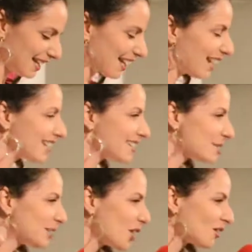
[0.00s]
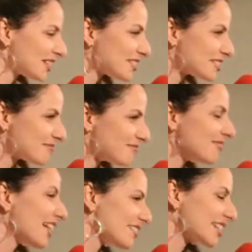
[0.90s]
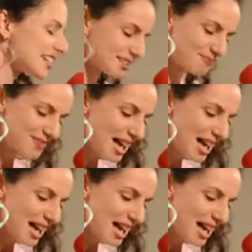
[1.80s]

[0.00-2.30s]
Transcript: And to be honest, that's it.